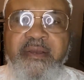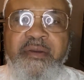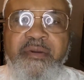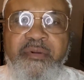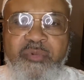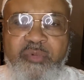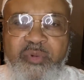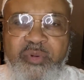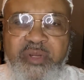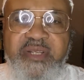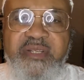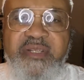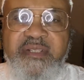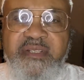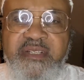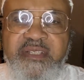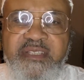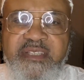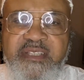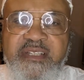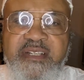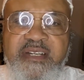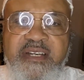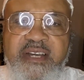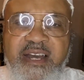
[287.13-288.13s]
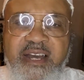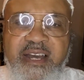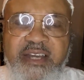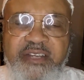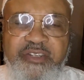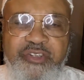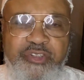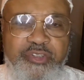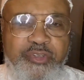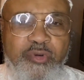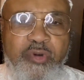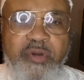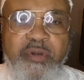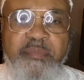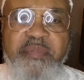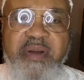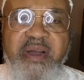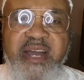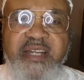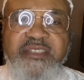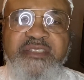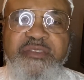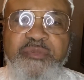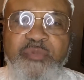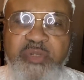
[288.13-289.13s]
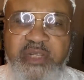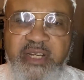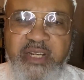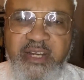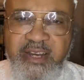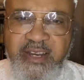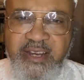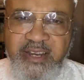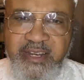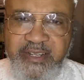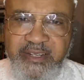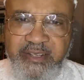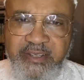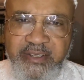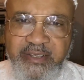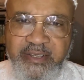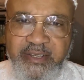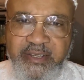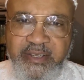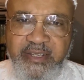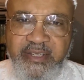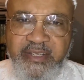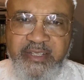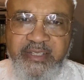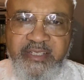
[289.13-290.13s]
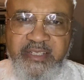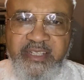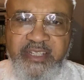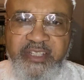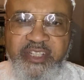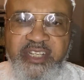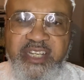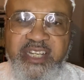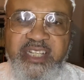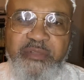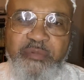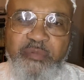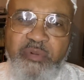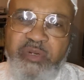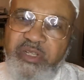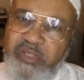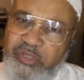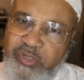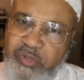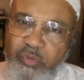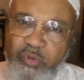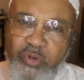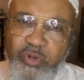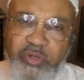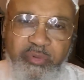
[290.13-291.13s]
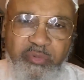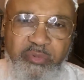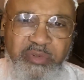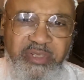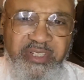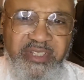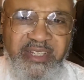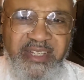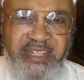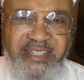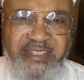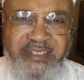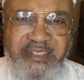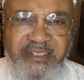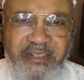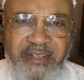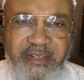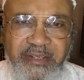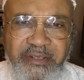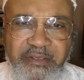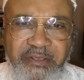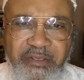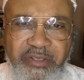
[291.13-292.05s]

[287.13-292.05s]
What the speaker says: You join partners with God, then guess what? You're working with Satan.